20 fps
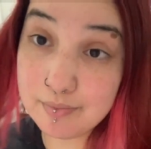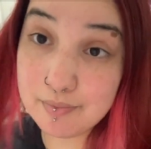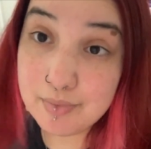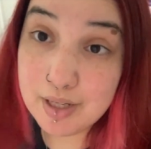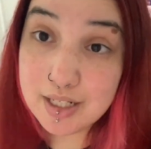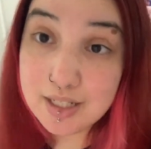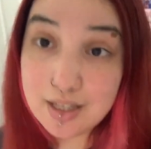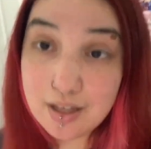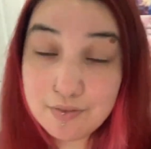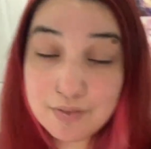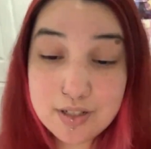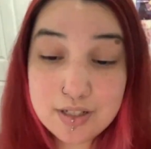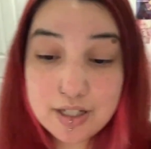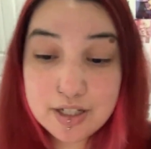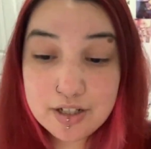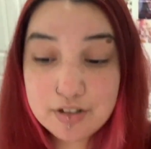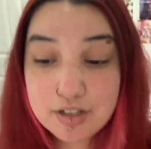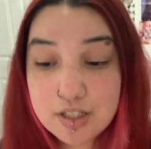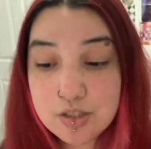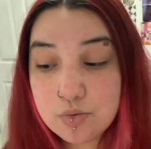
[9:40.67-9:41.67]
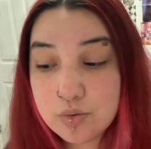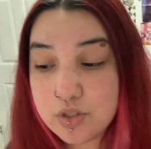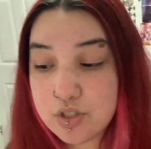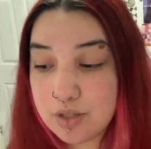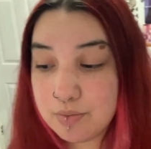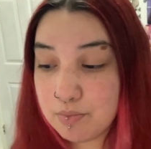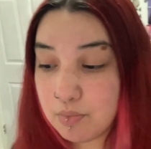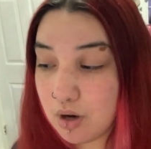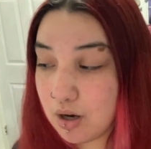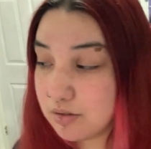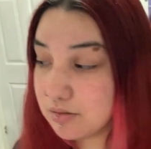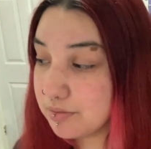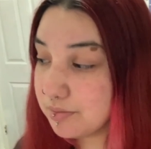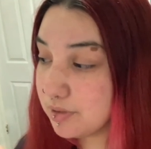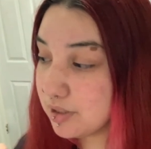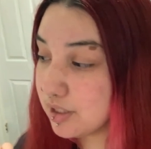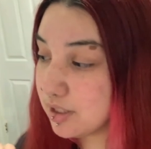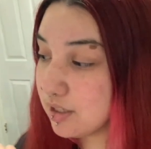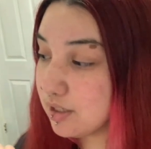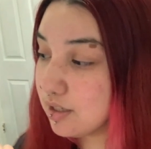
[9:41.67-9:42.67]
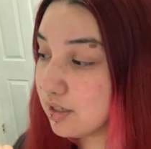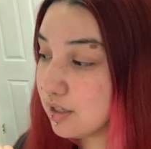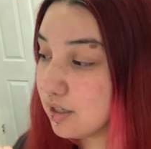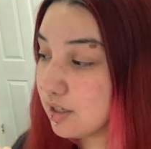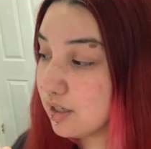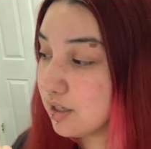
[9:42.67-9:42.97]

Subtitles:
Maid Cafe Diaries, which I'm probably,